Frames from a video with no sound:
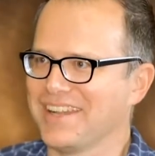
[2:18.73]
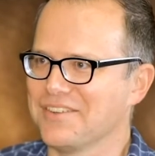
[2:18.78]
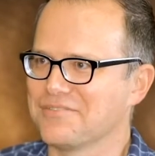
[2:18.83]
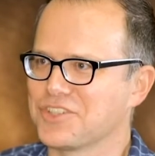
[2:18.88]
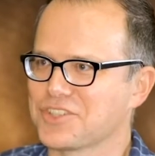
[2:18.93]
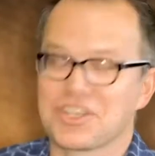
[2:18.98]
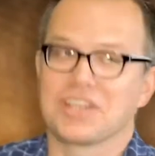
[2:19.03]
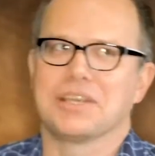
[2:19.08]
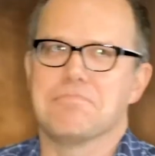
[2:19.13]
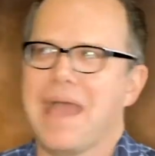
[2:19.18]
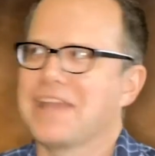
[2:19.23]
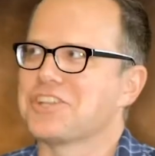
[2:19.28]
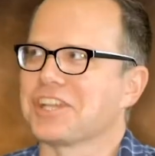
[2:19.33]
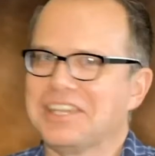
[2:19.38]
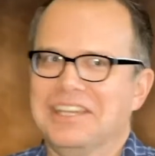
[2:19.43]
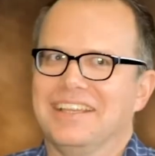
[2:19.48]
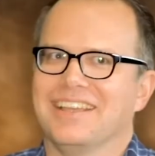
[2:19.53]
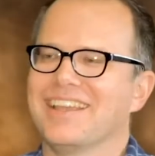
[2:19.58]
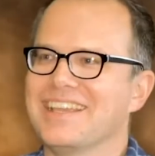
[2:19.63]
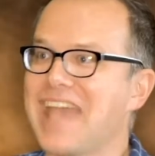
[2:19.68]
Just suddenly magic
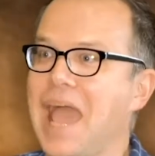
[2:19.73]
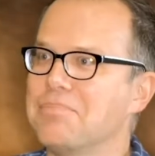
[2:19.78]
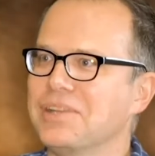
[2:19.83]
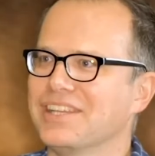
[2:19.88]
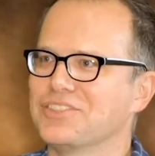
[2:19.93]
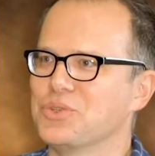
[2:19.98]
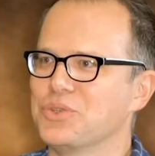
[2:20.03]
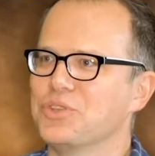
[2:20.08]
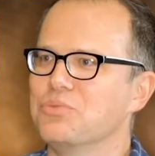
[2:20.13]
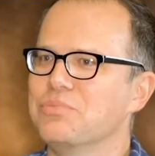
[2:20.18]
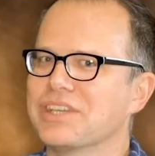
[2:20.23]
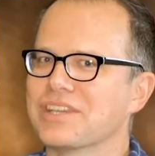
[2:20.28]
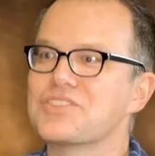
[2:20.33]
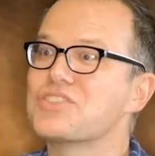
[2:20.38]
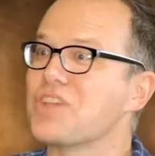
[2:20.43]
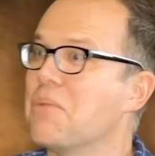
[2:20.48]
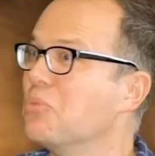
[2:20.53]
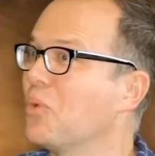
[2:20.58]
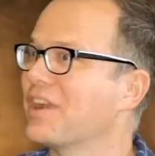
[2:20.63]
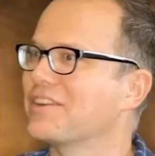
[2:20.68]
is happening to you because
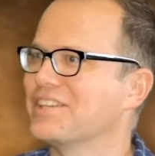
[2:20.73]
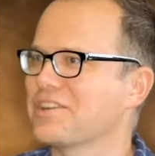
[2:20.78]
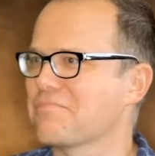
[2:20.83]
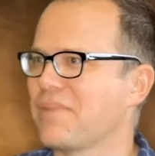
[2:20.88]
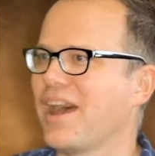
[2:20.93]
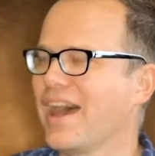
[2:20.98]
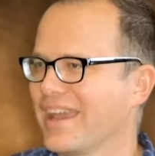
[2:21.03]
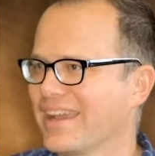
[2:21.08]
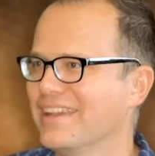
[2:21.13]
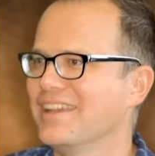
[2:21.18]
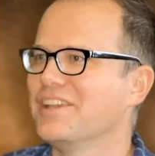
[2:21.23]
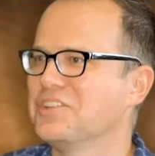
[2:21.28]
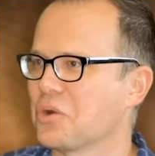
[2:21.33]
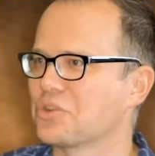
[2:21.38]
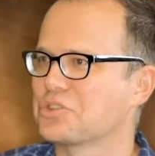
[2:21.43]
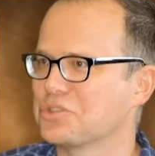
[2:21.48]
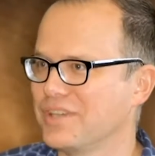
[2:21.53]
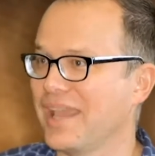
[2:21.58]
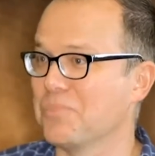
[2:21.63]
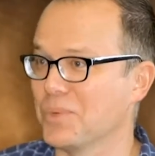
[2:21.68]
somewhere nearby your
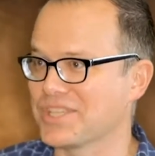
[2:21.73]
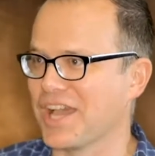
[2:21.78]
true name was